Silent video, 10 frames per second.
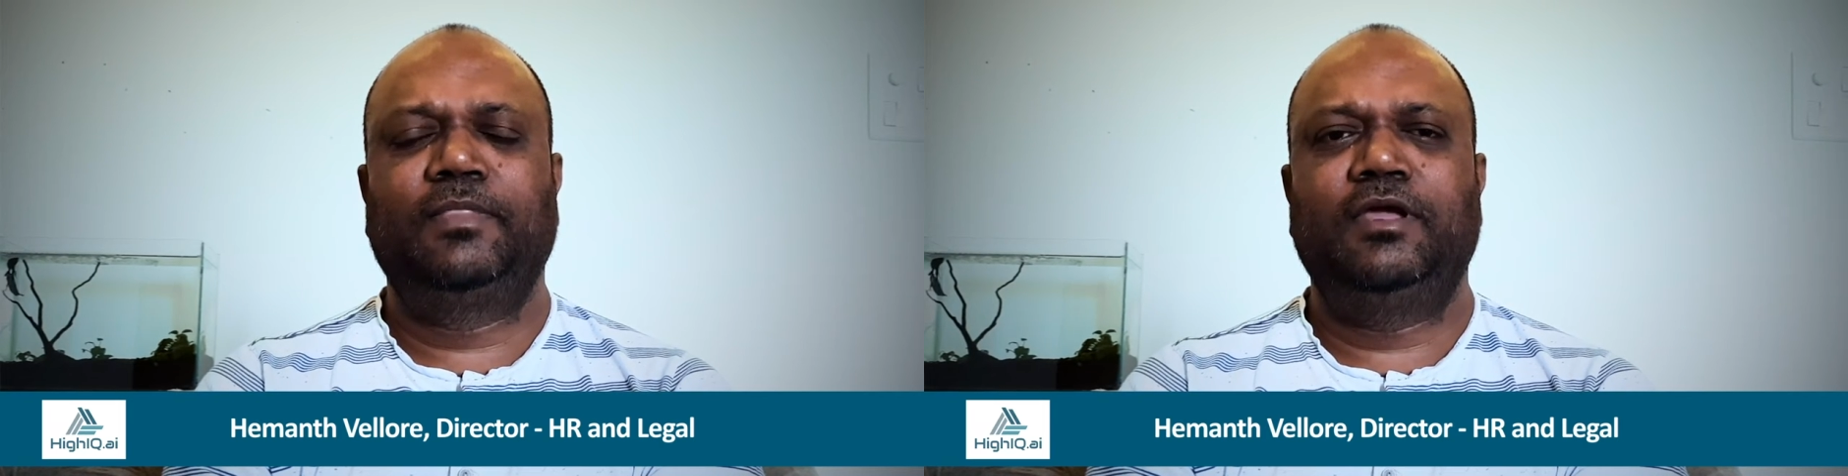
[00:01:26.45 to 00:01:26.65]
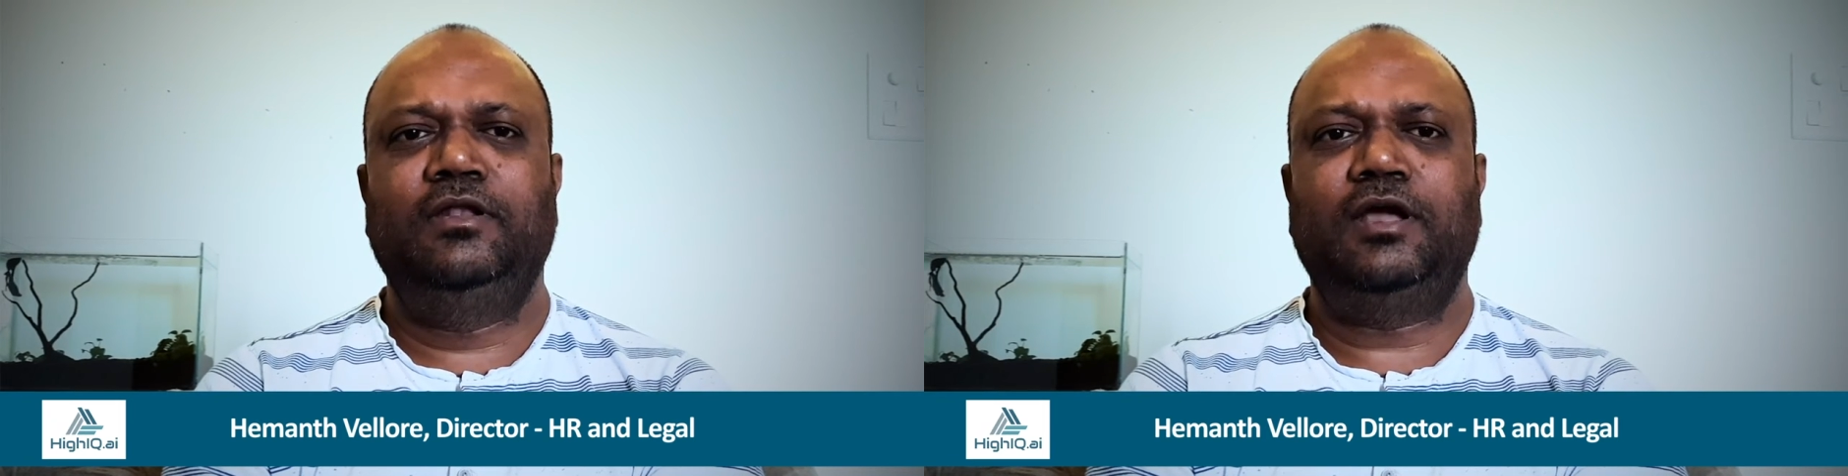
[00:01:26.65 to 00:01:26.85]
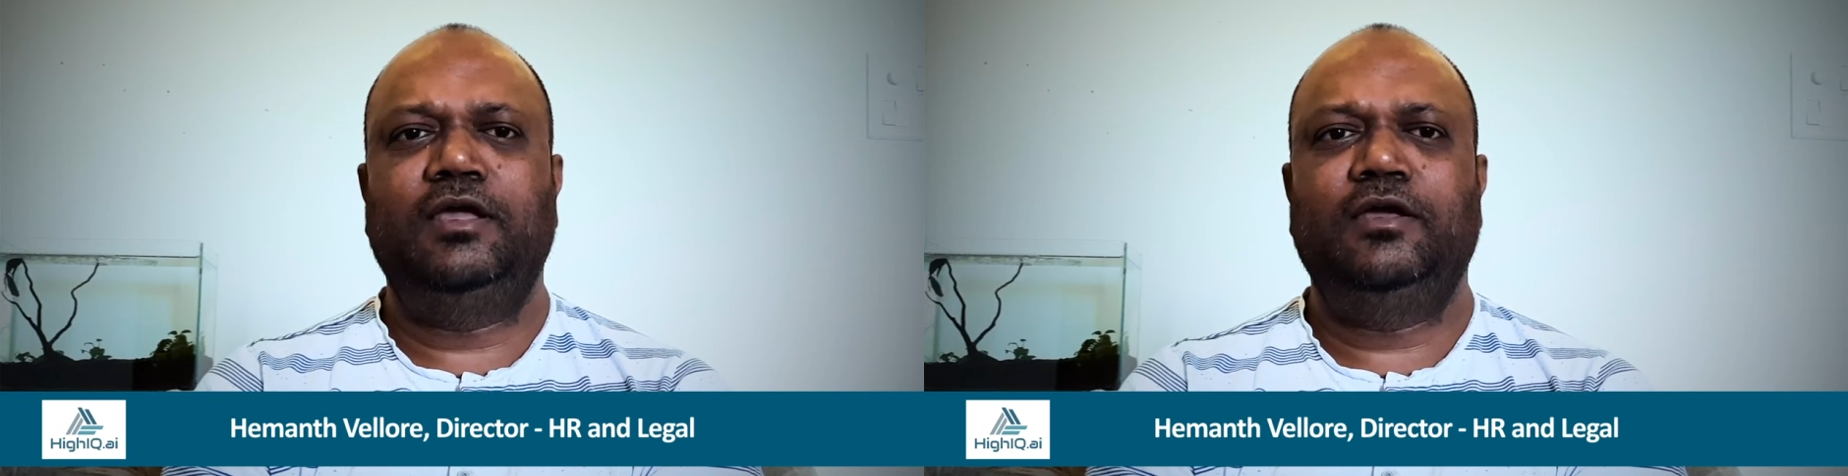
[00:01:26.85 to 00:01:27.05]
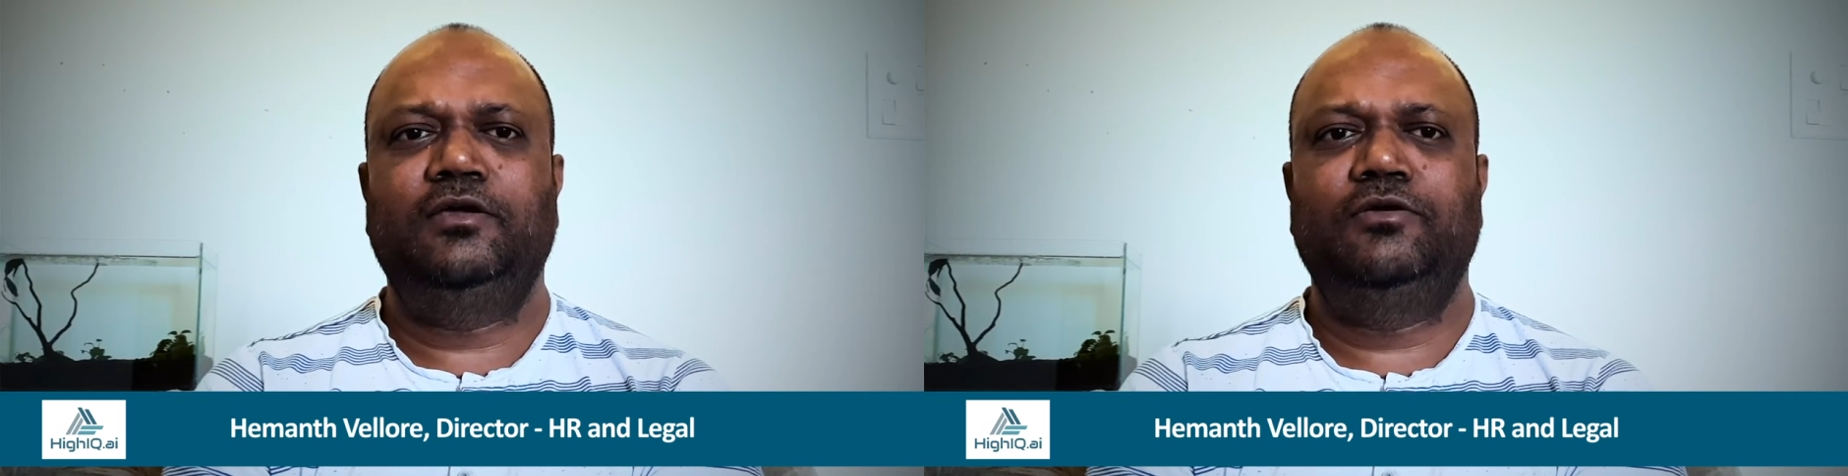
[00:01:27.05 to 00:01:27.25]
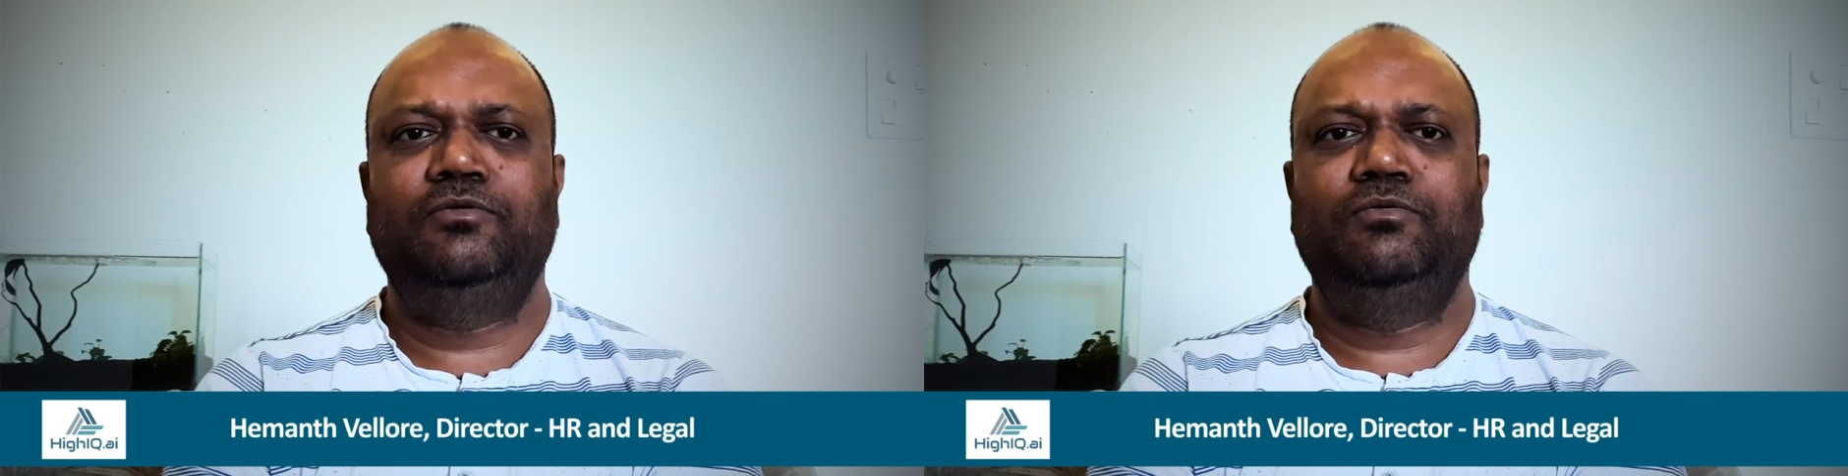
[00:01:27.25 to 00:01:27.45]
in
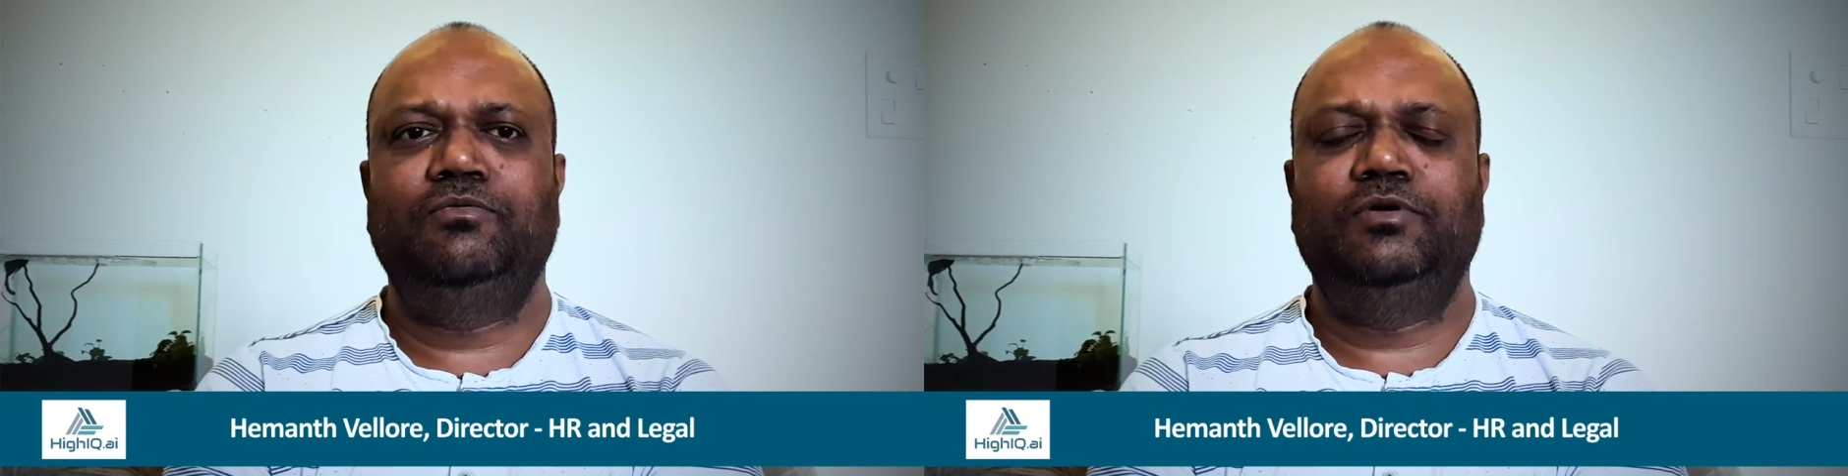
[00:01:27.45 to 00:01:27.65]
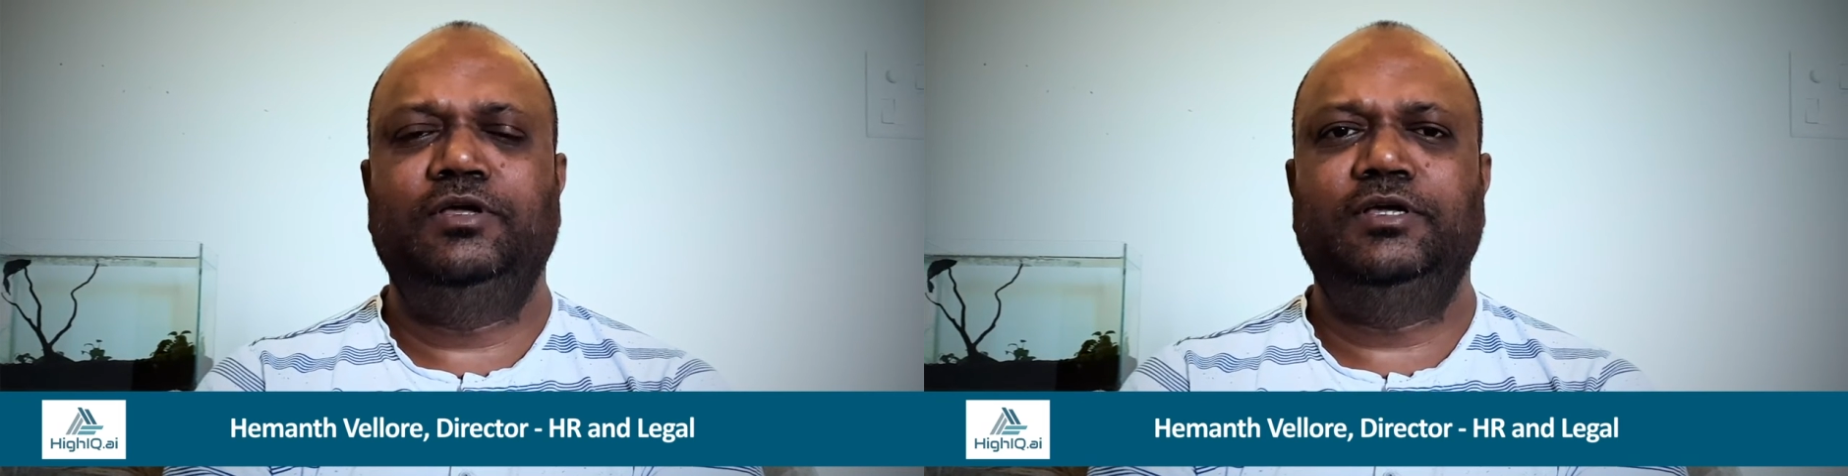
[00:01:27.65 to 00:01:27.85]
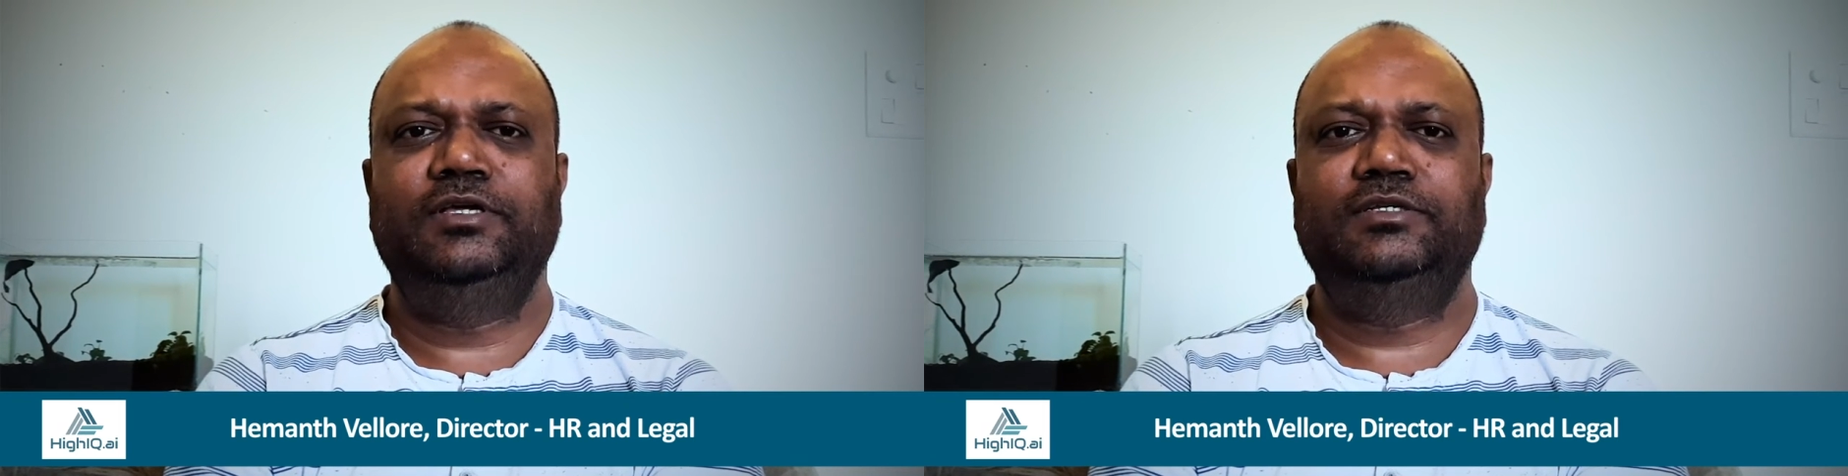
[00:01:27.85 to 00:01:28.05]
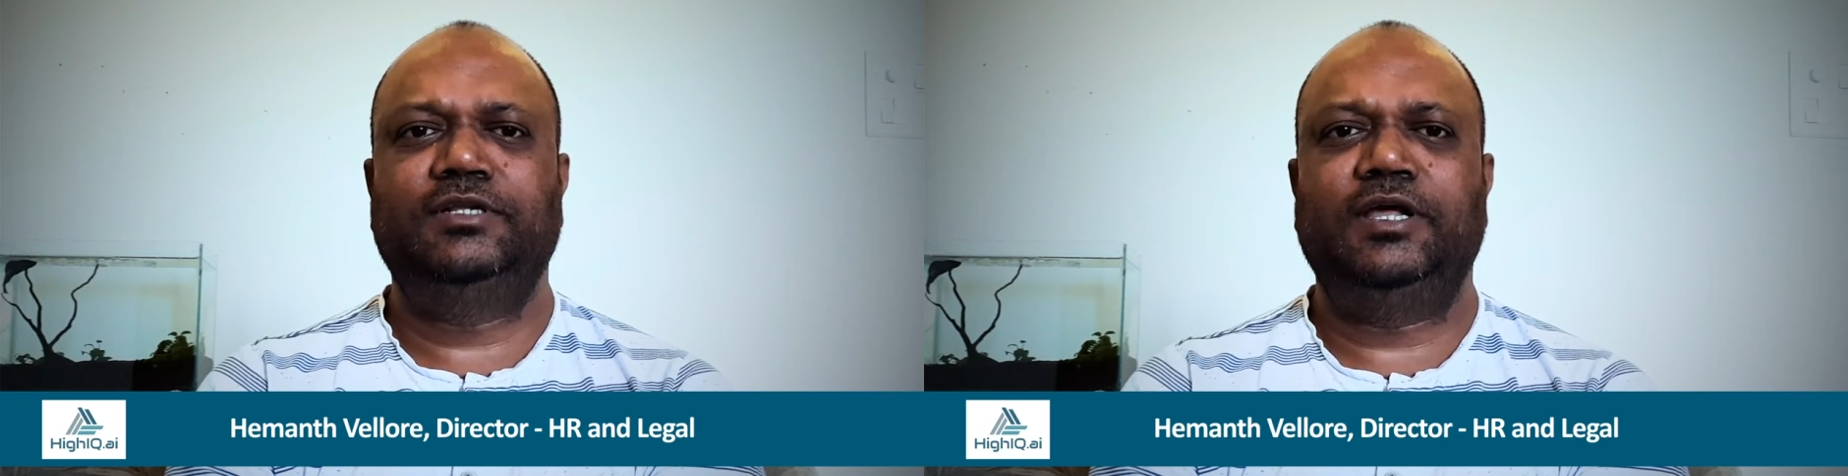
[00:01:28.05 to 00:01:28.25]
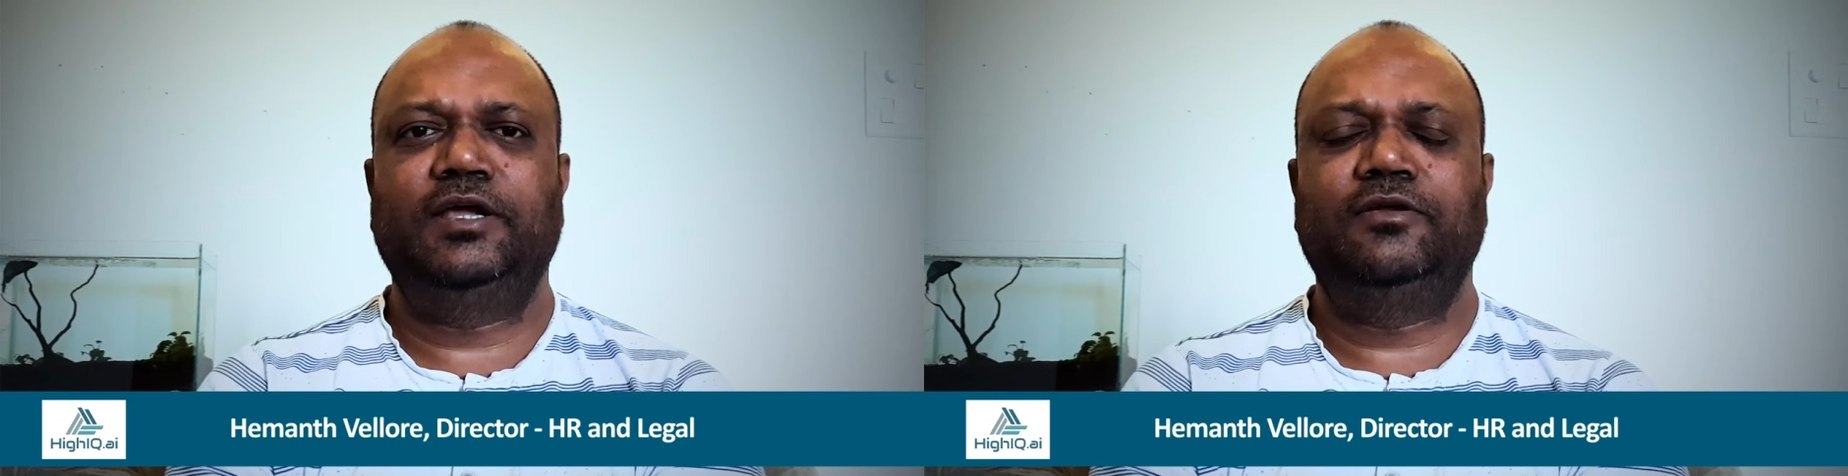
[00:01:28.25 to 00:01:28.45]
HighIQ is HR,